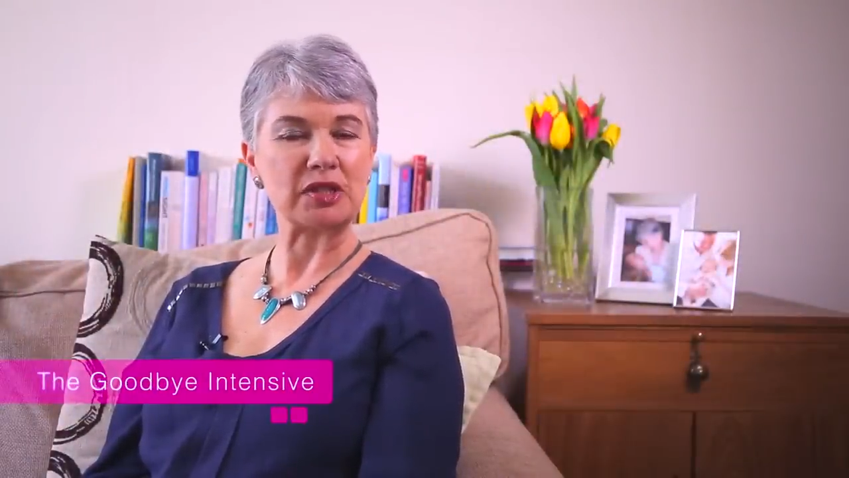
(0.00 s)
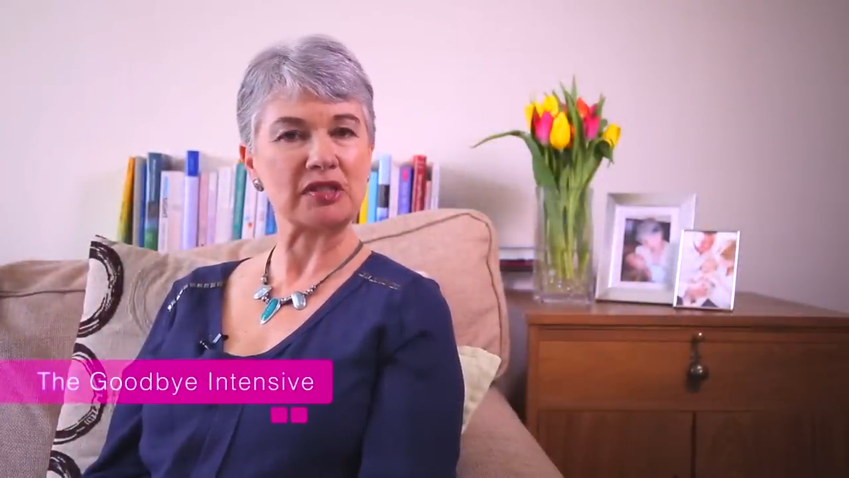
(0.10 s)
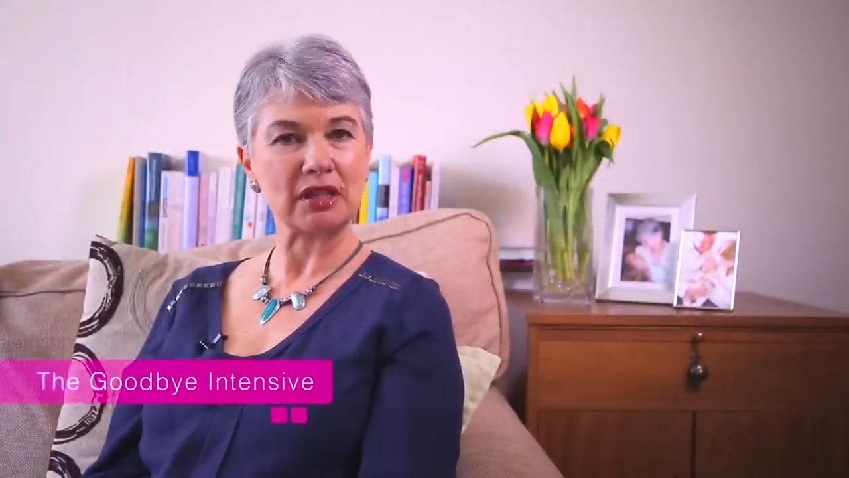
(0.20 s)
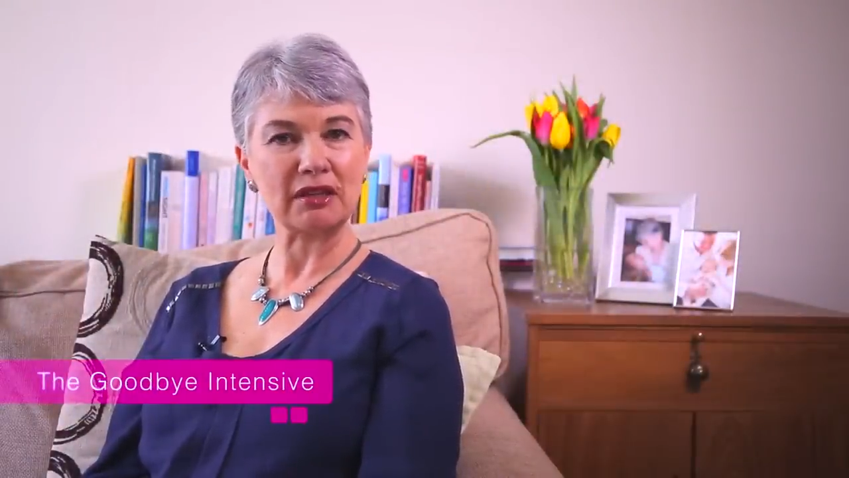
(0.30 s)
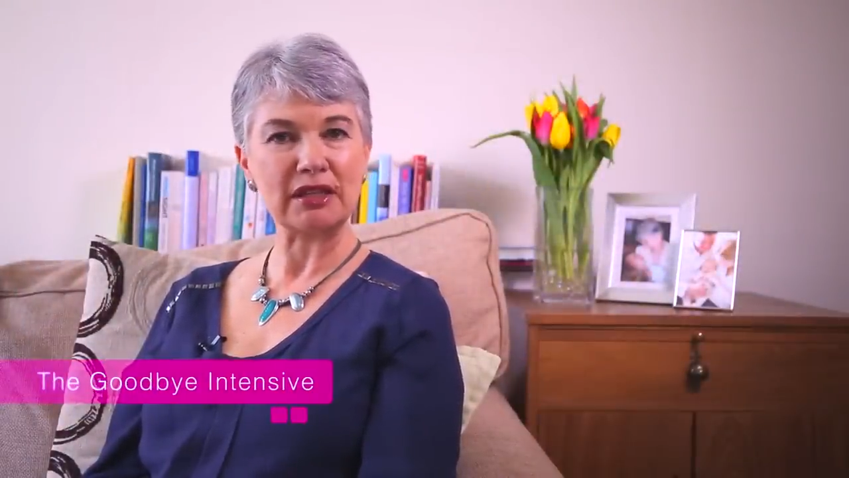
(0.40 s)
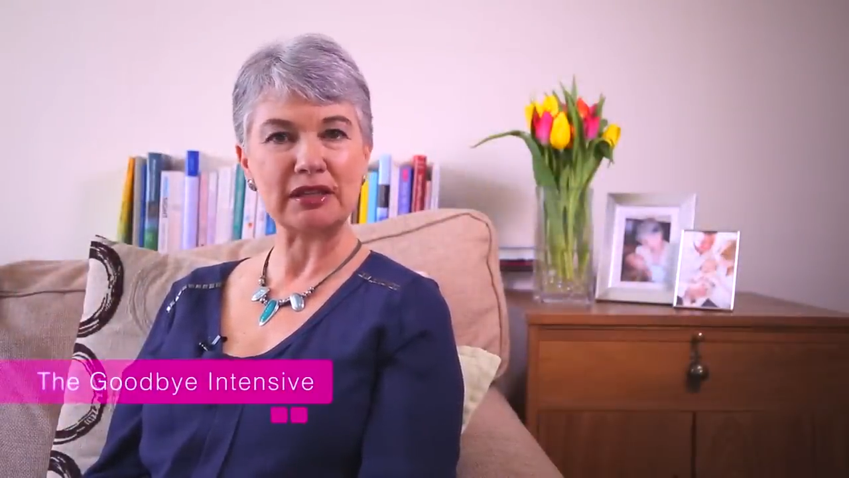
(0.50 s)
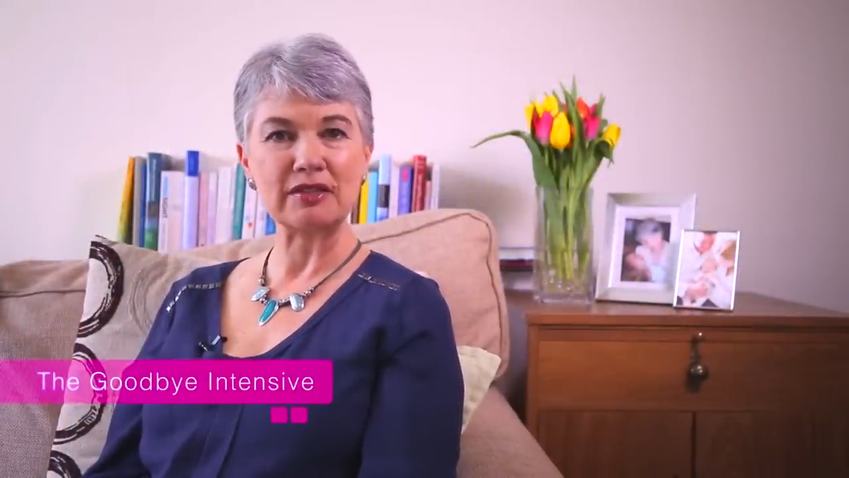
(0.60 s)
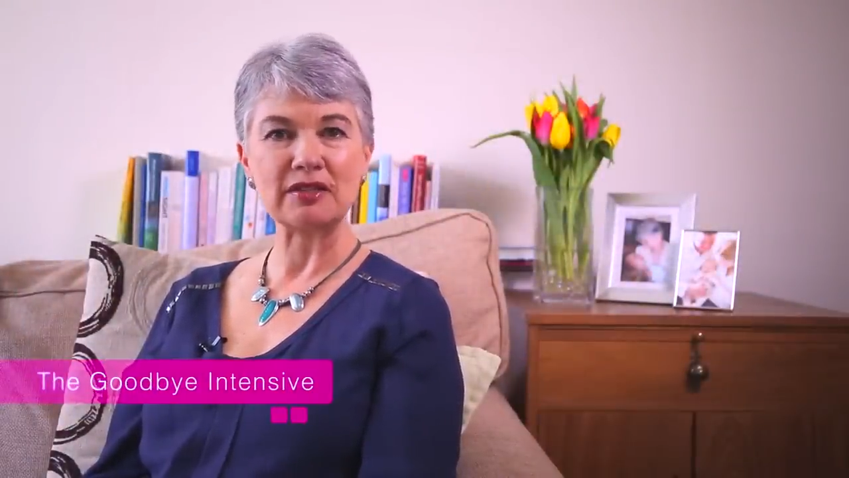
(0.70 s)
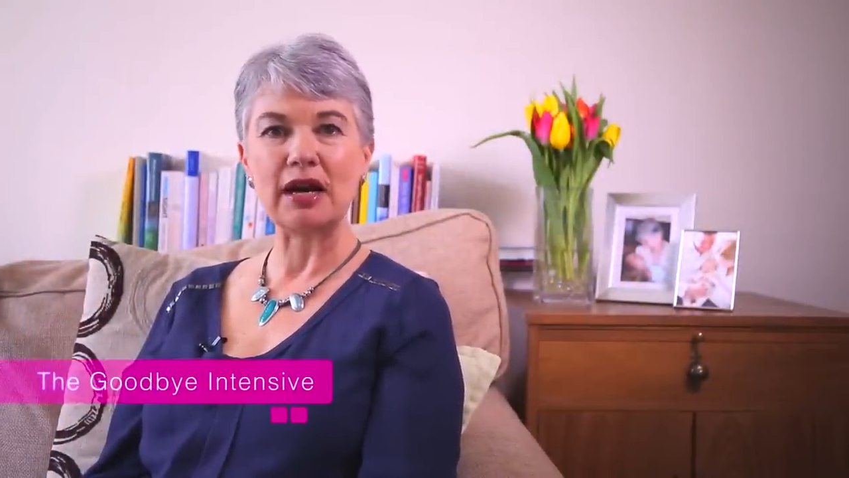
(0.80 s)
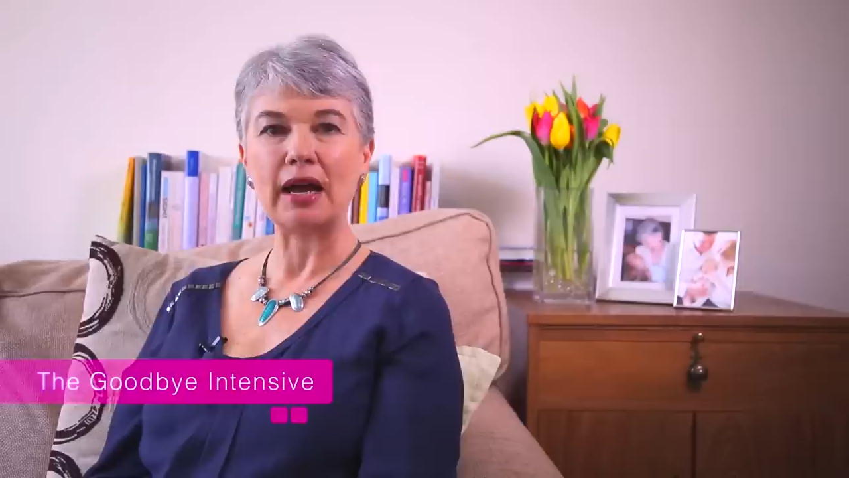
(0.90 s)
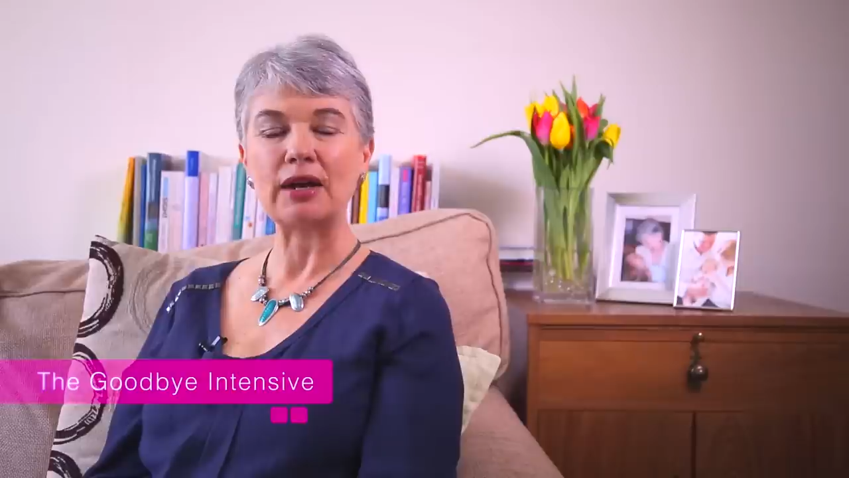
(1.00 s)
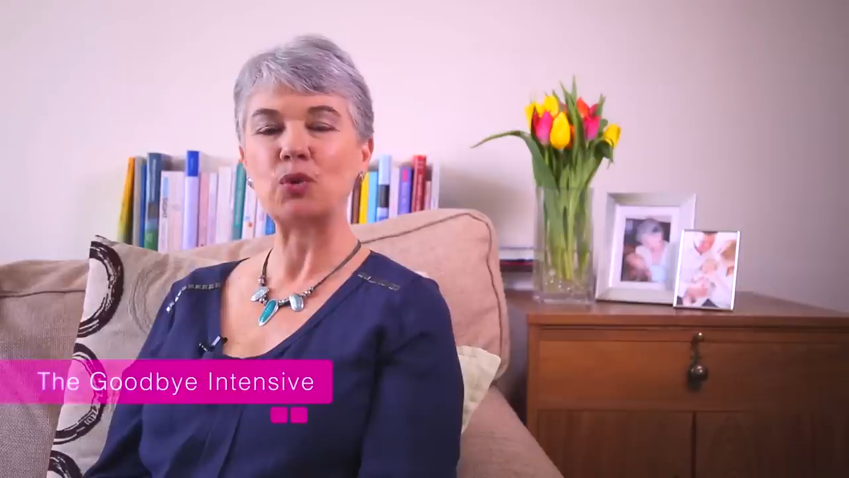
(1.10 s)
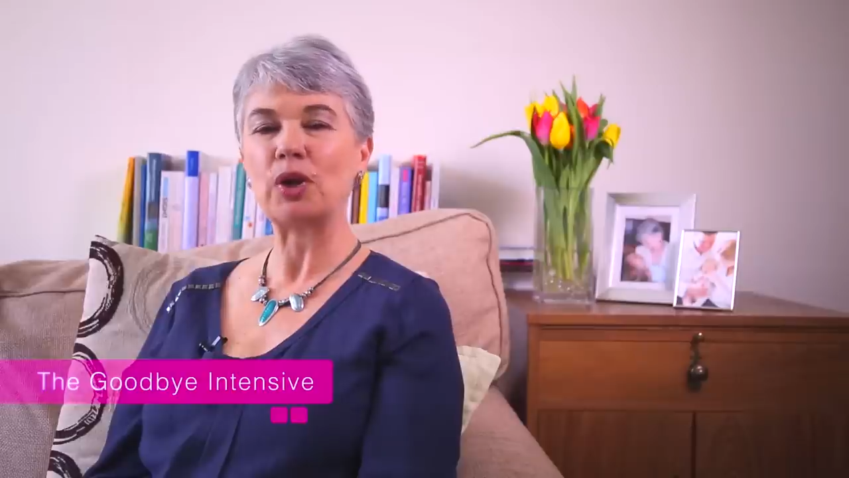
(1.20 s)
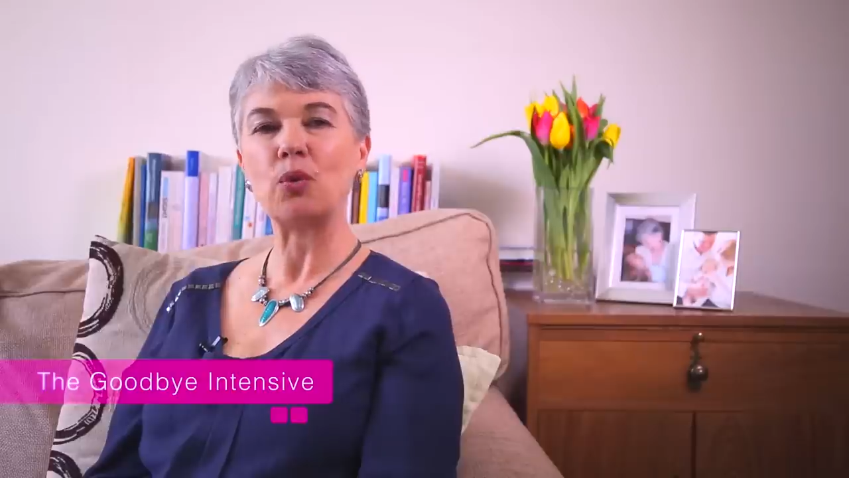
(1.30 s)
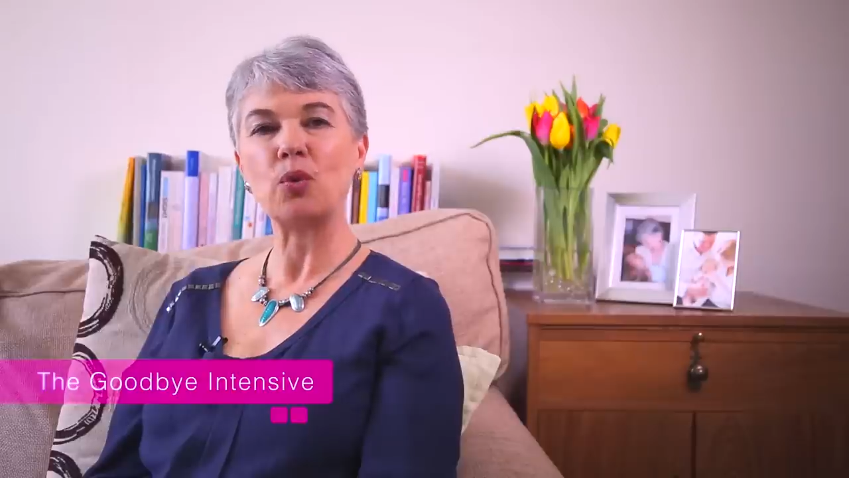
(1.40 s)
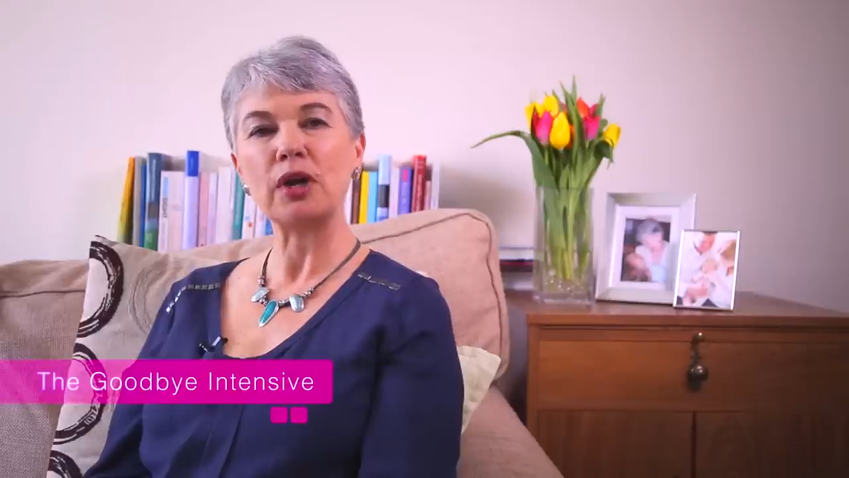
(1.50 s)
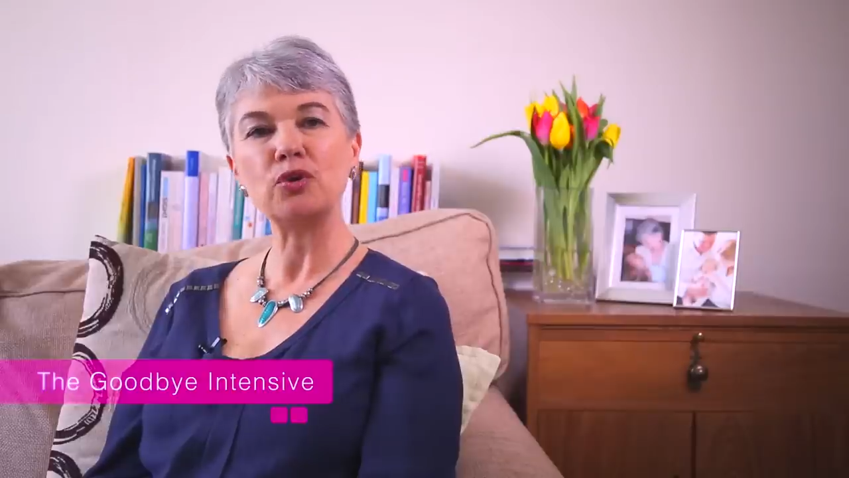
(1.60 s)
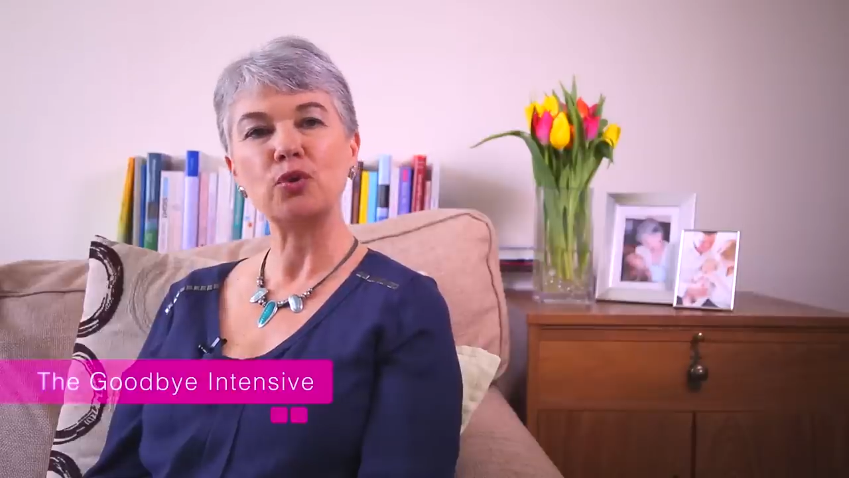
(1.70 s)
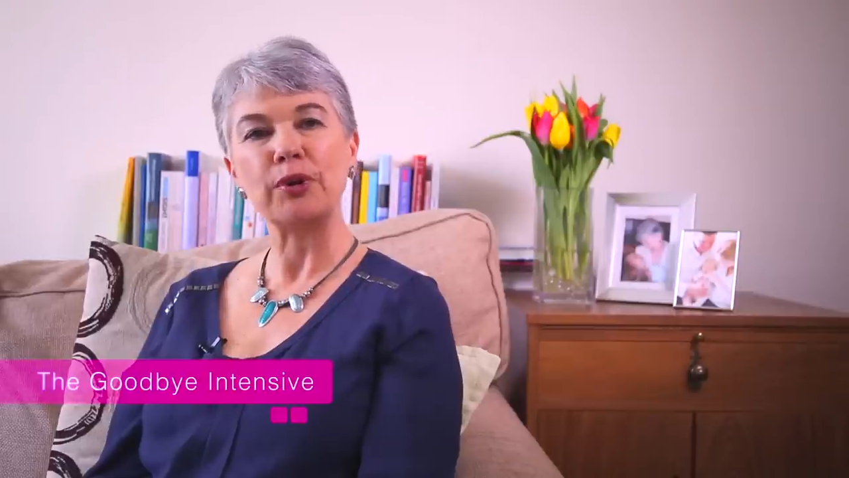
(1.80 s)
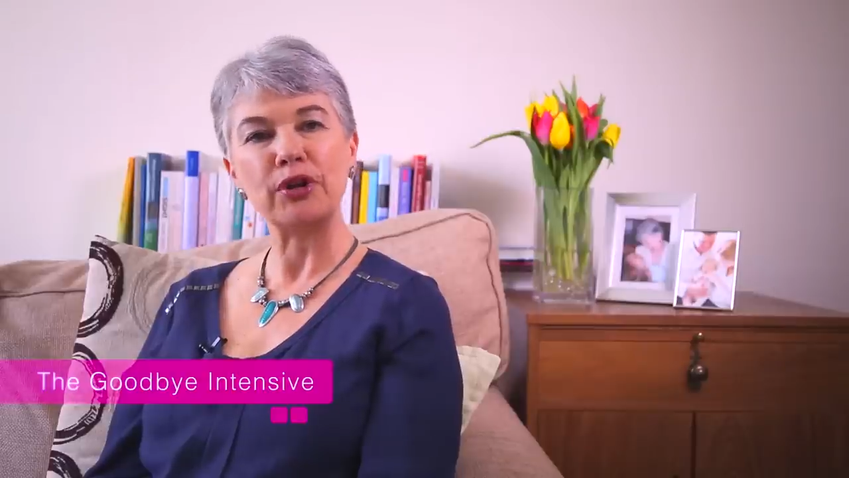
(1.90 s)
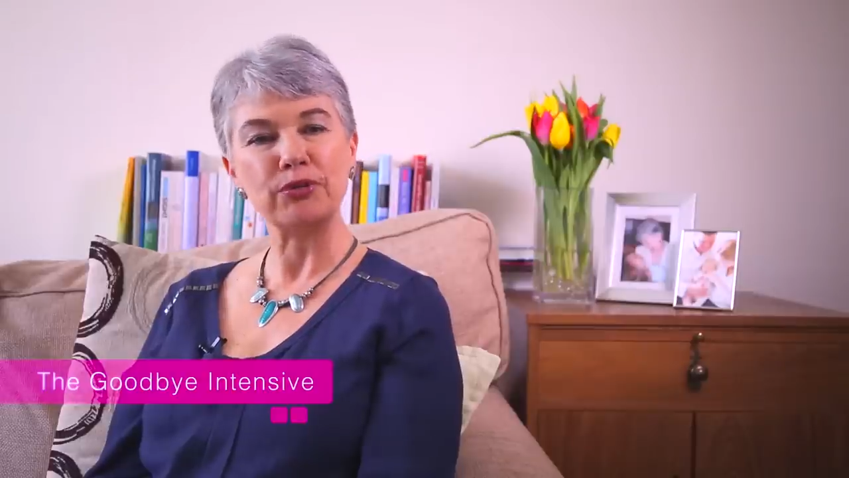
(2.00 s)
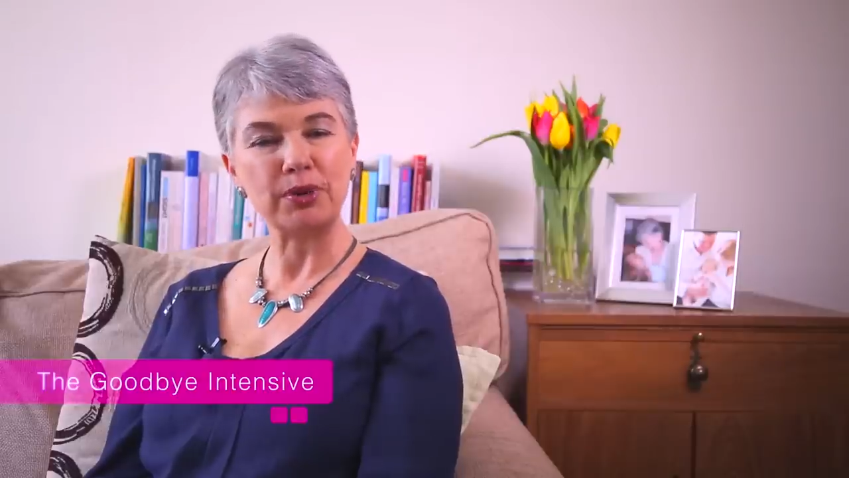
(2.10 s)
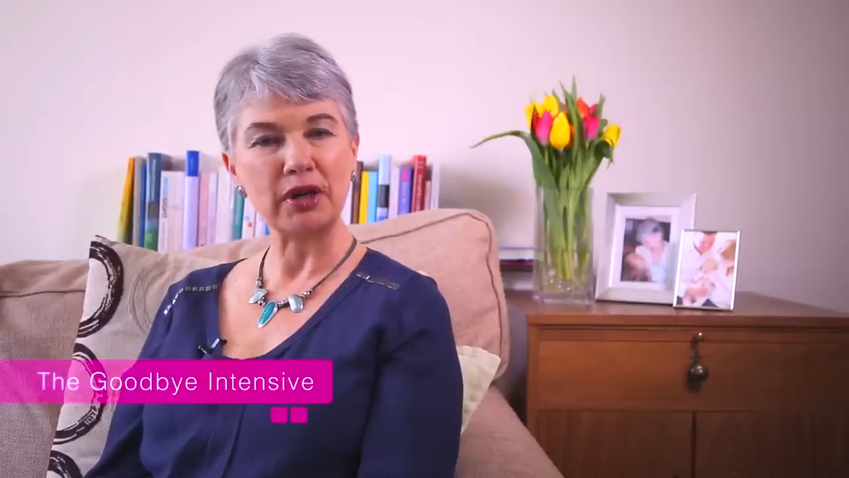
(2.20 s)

particularly designed where one or both